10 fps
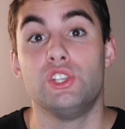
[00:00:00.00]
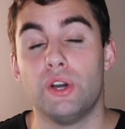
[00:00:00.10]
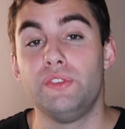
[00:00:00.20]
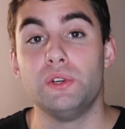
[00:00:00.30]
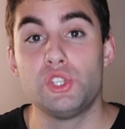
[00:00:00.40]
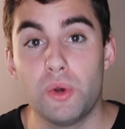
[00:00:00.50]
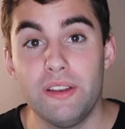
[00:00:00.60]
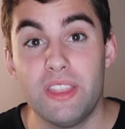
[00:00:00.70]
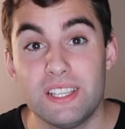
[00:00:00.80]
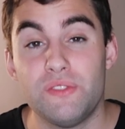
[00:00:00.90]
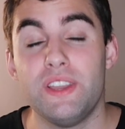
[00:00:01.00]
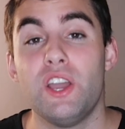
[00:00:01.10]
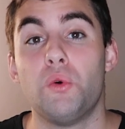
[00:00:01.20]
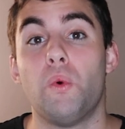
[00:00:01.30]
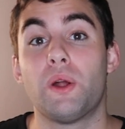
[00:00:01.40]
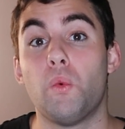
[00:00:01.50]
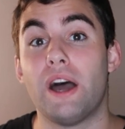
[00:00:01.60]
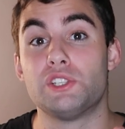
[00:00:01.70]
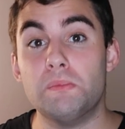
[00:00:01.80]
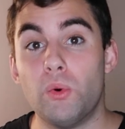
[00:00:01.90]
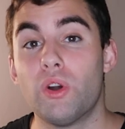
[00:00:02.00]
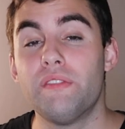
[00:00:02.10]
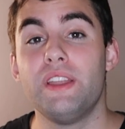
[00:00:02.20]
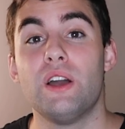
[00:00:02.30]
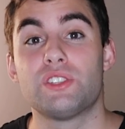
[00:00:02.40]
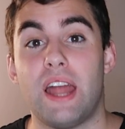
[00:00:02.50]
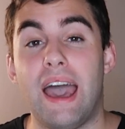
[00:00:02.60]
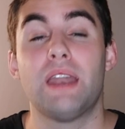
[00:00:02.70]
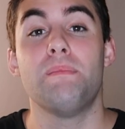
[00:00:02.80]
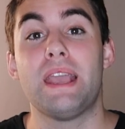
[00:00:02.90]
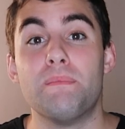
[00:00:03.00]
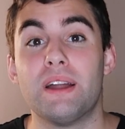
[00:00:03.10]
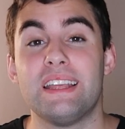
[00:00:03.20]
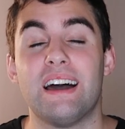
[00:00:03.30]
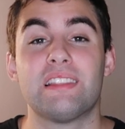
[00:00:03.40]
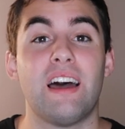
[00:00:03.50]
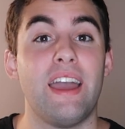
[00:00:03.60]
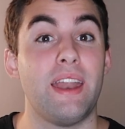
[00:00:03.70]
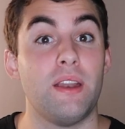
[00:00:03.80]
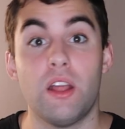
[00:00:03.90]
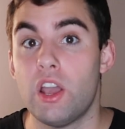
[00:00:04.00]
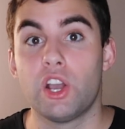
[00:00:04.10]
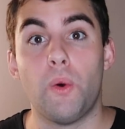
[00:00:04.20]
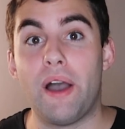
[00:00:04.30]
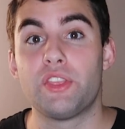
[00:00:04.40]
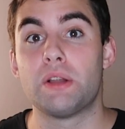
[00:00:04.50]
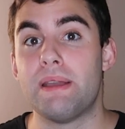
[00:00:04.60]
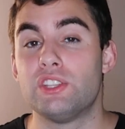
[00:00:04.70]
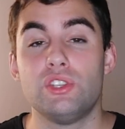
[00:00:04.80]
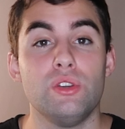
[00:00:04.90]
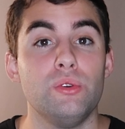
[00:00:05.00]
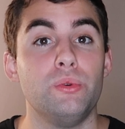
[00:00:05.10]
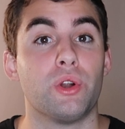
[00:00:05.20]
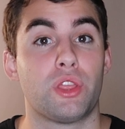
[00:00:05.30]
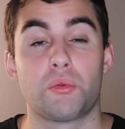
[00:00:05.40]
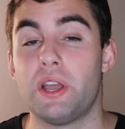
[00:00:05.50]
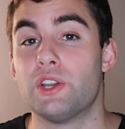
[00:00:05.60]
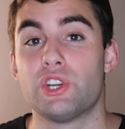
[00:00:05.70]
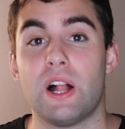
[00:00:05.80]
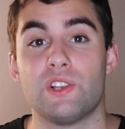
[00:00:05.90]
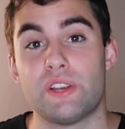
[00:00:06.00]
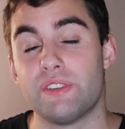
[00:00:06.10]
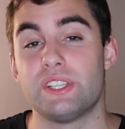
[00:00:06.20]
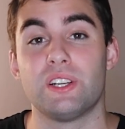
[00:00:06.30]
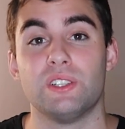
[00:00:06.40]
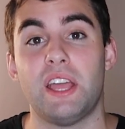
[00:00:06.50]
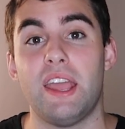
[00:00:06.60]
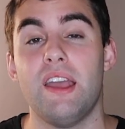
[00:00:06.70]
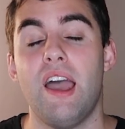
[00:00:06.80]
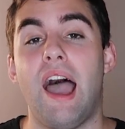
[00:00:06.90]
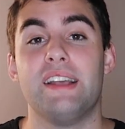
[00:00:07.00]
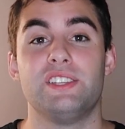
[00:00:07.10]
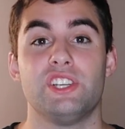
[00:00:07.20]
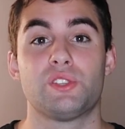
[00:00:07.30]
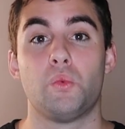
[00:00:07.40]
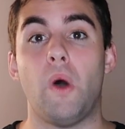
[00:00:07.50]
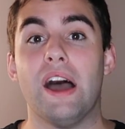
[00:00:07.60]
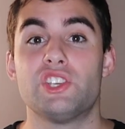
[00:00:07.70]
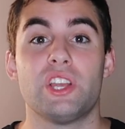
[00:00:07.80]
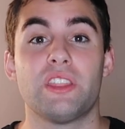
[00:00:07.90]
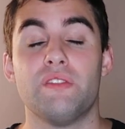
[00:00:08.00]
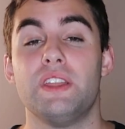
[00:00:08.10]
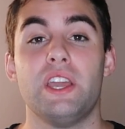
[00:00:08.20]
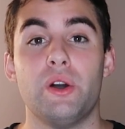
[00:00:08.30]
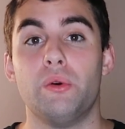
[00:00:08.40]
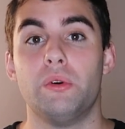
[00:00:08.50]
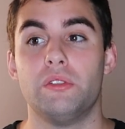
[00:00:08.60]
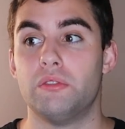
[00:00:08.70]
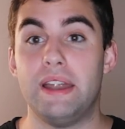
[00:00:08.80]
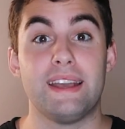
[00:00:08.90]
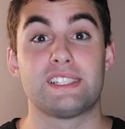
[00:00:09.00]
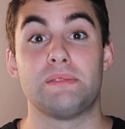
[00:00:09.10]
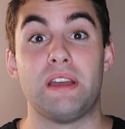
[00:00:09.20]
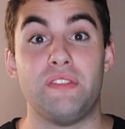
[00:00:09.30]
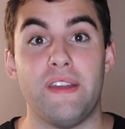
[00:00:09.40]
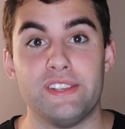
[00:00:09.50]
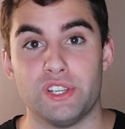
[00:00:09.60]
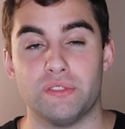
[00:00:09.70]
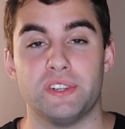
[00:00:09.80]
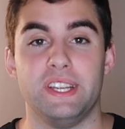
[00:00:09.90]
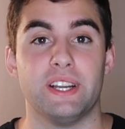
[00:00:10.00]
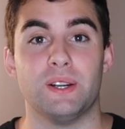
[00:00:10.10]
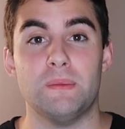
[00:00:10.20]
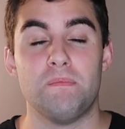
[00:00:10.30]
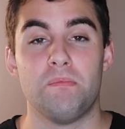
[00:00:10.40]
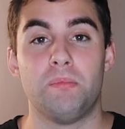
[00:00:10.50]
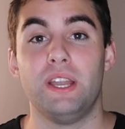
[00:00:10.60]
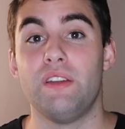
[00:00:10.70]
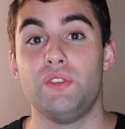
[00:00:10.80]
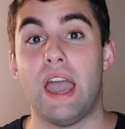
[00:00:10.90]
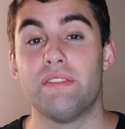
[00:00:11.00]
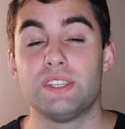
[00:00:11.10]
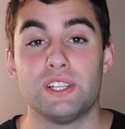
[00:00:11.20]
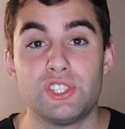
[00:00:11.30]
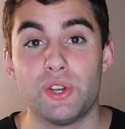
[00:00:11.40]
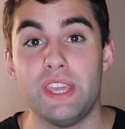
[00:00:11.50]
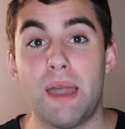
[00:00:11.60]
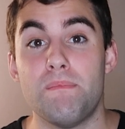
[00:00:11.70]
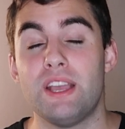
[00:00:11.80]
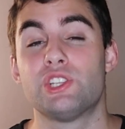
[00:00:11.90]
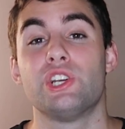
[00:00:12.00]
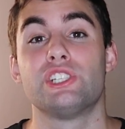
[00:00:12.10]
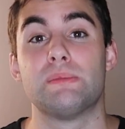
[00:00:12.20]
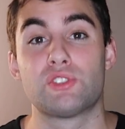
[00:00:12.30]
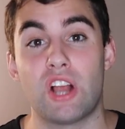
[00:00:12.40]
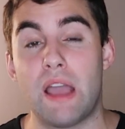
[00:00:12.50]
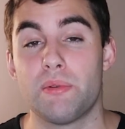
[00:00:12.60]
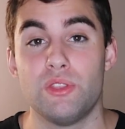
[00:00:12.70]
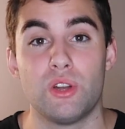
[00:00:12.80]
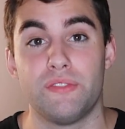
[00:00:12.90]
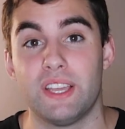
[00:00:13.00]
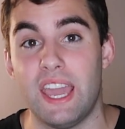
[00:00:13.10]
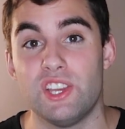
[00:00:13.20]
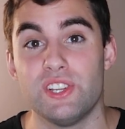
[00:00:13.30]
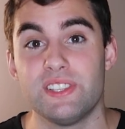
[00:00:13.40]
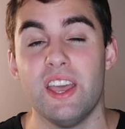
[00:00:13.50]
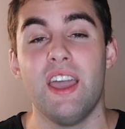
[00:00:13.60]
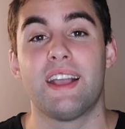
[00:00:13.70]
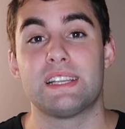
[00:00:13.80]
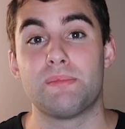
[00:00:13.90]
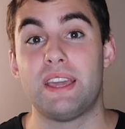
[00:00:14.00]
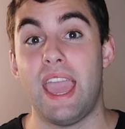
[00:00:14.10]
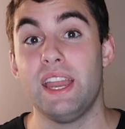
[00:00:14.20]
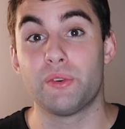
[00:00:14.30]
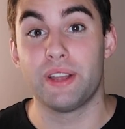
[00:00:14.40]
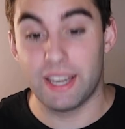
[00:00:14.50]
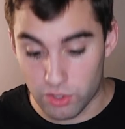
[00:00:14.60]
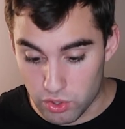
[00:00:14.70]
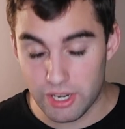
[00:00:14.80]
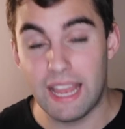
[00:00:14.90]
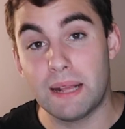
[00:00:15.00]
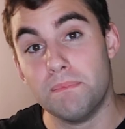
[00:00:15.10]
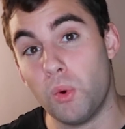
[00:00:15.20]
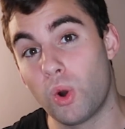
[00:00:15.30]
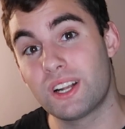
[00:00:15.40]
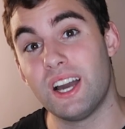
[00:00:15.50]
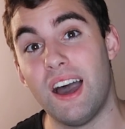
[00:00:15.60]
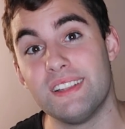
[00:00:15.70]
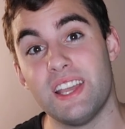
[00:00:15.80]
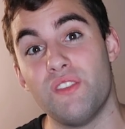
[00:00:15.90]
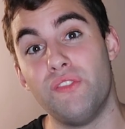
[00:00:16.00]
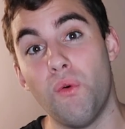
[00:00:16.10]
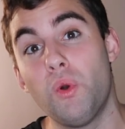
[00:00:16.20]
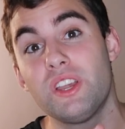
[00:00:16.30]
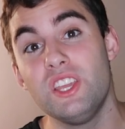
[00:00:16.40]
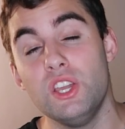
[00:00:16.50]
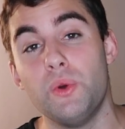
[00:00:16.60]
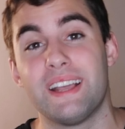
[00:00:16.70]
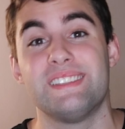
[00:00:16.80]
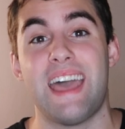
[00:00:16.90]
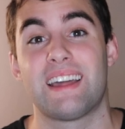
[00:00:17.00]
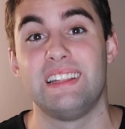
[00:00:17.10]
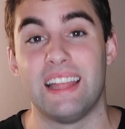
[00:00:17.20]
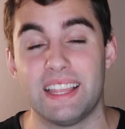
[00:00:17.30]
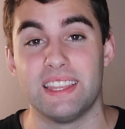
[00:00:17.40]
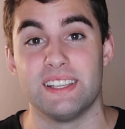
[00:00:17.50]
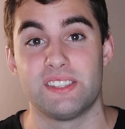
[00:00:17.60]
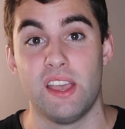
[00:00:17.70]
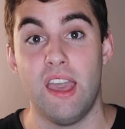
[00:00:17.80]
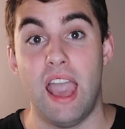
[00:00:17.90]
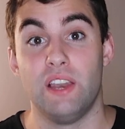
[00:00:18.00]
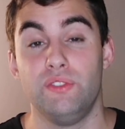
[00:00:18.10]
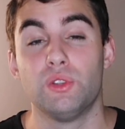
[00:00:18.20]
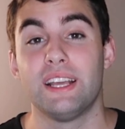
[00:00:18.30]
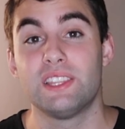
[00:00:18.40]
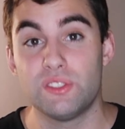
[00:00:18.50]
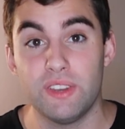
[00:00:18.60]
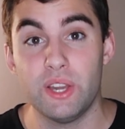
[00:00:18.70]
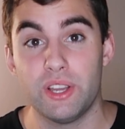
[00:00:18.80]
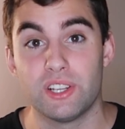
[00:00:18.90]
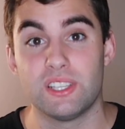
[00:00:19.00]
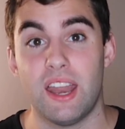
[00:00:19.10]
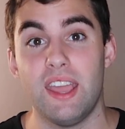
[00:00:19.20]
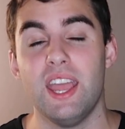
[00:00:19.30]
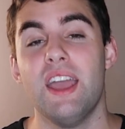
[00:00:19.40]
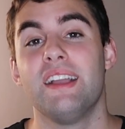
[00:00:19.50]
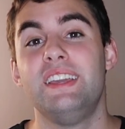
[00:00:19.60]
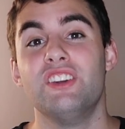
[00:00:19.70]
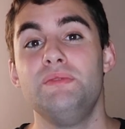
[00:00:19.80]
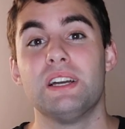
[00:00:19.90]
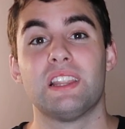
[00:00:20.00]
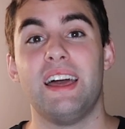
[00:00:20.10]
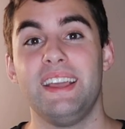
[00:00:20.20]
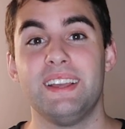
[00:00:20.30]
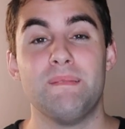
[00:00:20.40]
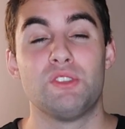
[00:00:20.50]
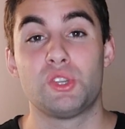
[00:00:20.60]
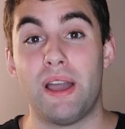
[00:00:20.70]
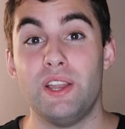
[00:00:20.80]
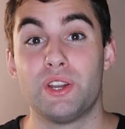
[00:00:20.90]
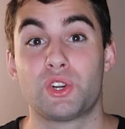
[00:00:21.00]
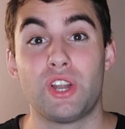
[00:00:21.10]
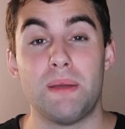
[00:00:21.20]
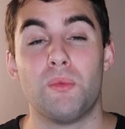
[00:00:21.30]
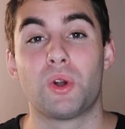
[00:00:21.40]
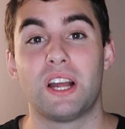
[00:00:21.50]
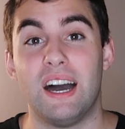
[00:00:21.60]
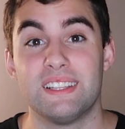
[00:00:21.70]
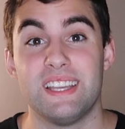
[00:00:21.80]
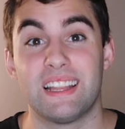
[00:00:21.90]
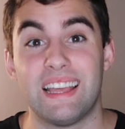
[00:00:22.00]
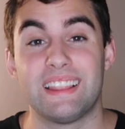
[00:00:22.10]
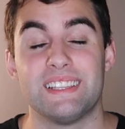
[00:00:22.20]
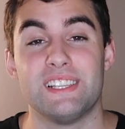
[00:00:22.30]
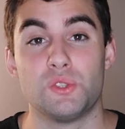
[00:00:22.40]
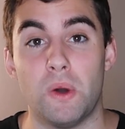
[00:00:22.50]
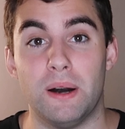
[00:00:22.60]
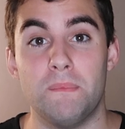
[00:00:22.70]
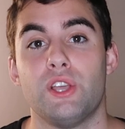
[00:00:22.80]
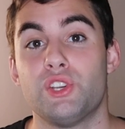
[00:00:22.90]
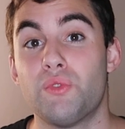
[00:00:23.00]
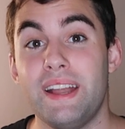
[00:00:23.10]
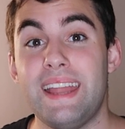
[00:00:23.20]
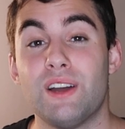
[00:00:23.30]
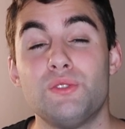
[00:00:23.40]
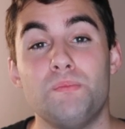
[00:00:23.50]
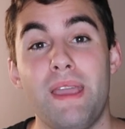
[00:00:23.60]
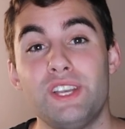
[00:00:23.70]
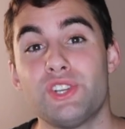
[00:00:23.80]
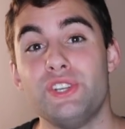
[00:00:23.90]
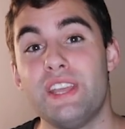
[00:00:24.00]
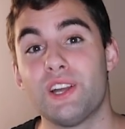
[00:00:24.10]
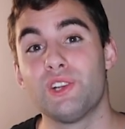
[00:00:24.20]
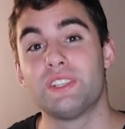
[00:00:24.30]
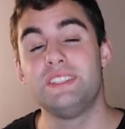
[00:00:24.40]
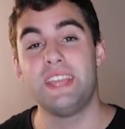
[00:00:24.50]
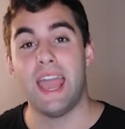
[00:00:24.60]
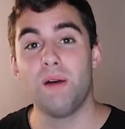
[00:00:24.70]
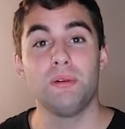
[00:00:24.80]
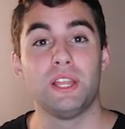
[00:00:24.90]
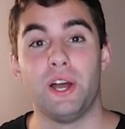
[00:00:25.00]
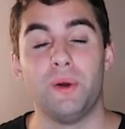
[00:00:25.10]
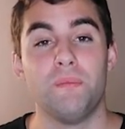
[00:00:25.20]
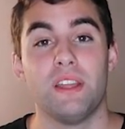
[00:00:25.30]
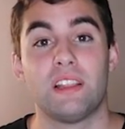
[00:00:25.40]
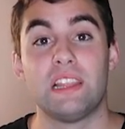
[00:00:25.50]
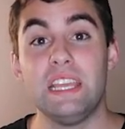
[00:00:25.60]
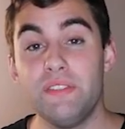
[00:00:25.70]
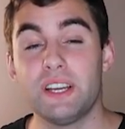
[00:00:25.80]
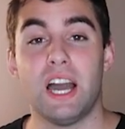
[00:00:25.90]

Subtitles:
So if you enjoyed this video and want to watch more videos on how to make money online and go out there and make $200 or $300 every single day, I suggest watching the video right next to my face over here. But if you haven't done so yet, make sure you're subscribed with notifications, because I'm catering and creating more content for you exactly like this. And if you like this video here today, give me a like so I know to create more content like this as well. So right now, make sure you take a look down below, leave a